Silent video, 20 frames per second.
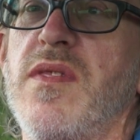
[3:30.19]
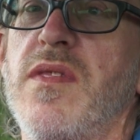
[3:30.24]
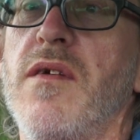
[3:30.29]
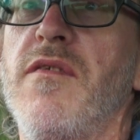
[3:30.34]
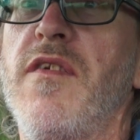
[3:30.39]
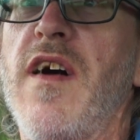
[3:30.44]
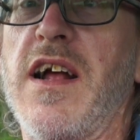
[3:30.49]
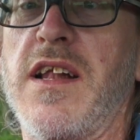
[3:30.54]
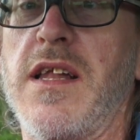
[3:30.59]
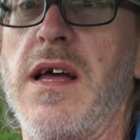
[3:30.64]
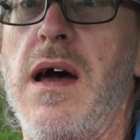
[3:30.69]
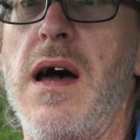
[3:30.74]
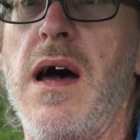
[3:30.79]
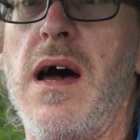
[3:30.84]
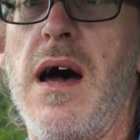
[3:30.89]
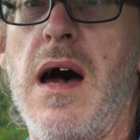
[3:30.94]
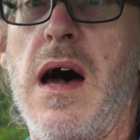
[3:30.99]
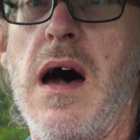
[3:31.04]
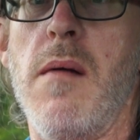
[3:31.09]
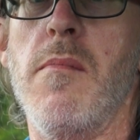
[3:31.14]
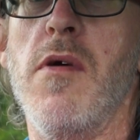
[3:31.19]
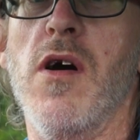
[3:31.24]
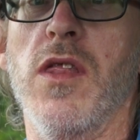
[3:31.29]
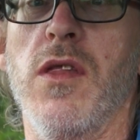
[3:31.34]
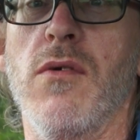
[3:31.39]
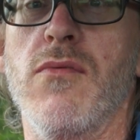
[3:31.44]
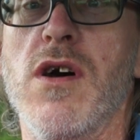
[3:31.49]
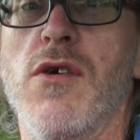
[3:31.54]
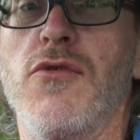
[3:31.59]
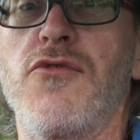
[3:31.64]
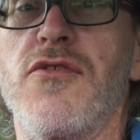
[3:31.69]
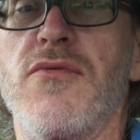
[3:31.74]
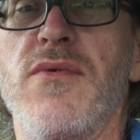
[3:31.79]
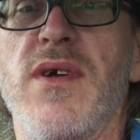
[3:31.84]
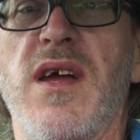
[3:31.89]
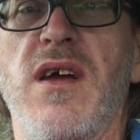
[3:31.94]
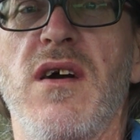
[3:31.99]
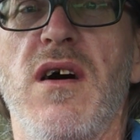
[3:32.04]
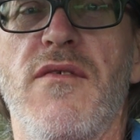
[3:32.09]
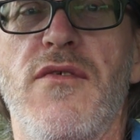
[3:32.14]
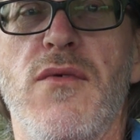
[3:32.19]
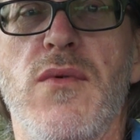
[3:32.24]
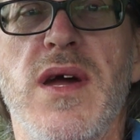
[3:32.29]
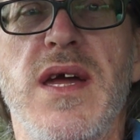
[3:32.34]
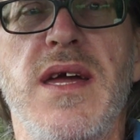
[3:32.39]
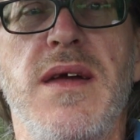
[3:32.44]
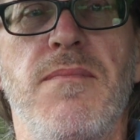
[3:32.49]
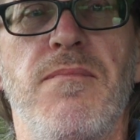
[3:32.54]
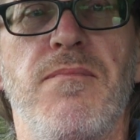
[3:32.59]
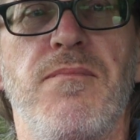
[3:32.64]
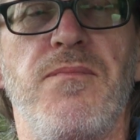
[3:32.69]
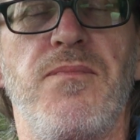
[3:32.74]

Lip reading: The fact that I'm on the road to recovery.